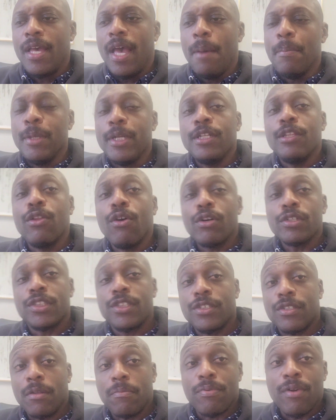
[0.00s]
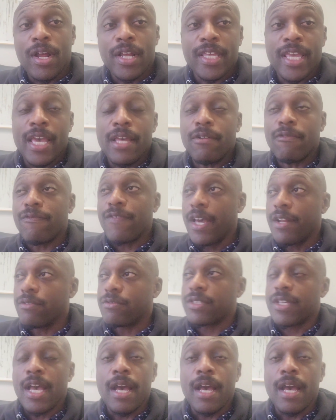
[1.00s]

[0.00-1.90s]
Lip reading: how many losses LeBron got in the finals?